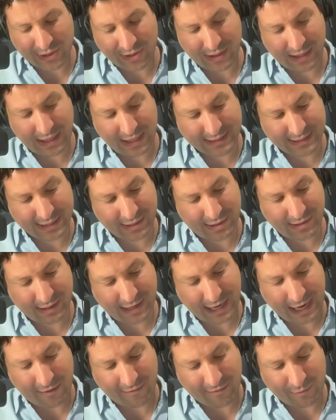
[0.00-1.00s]
eyes and look
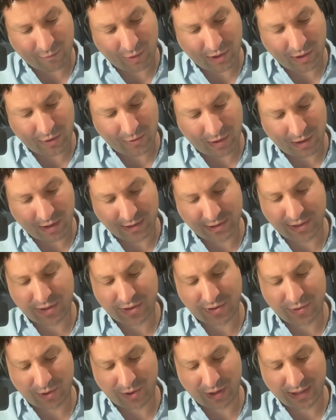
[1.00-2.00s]
out from where you are to the
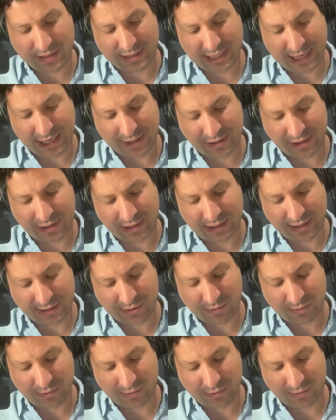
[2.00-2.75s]
north and south, to the east and